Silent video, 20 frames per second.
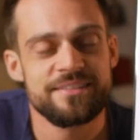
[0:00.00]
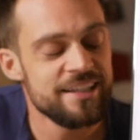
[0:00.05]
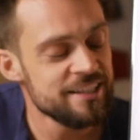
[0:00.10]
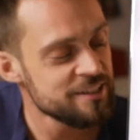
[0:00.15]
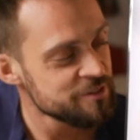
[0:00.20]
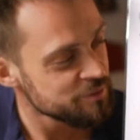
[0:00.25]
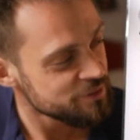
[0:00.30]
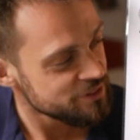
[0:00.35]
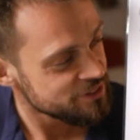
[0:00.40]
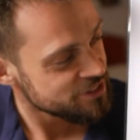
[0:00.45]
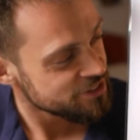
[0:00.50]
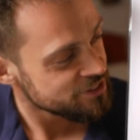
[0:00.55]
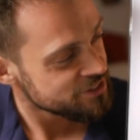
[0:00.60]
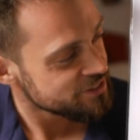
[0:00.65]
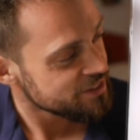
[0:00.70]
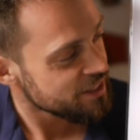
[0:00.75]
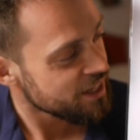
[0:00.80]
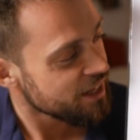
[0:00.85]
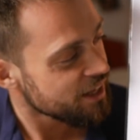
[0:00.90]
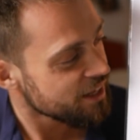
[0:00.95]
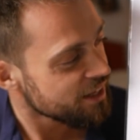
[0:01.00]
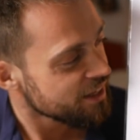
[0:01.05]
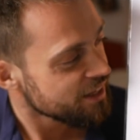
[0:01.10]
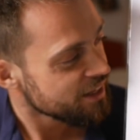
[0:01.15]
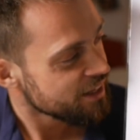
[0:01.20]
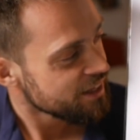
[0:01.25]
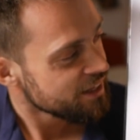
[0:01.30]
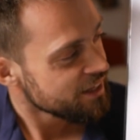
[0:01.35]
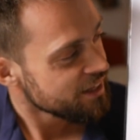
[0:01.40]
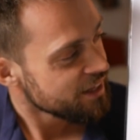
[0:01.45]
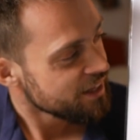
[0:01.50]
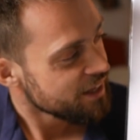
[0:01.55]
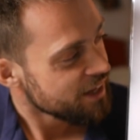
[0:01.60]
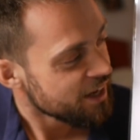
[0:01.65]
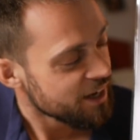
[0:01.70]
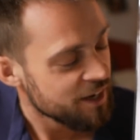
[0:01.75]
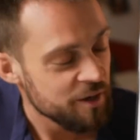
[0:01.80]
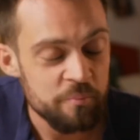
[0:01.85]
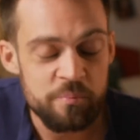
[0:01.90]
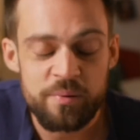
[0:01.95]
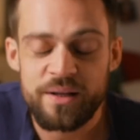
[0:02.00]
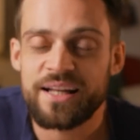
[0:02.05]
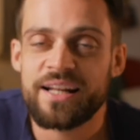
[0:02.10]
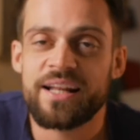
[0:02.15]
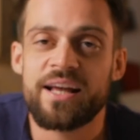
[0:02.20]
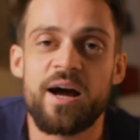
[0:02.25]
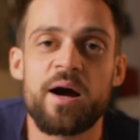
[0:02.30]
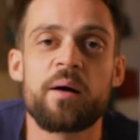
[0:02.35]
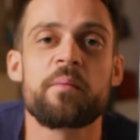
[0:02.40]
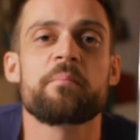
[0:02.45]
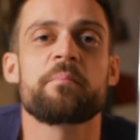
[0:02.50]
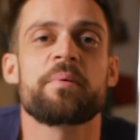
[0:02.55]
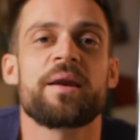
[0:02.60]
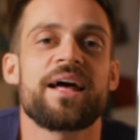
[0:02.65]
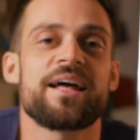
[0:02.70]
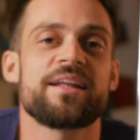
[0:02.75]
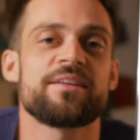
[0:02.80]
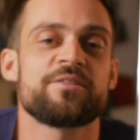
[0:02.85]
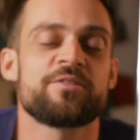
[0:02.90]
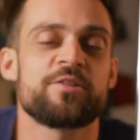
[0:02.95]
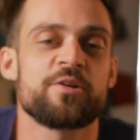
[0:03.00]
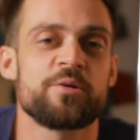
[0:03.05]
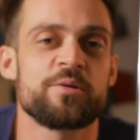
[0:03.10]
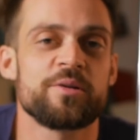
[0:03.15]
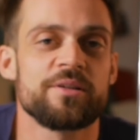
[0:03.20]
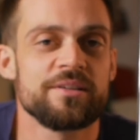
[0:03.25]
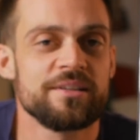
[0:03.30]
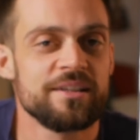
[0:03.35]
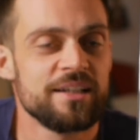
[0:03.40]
this was just a completely unplanned doodle,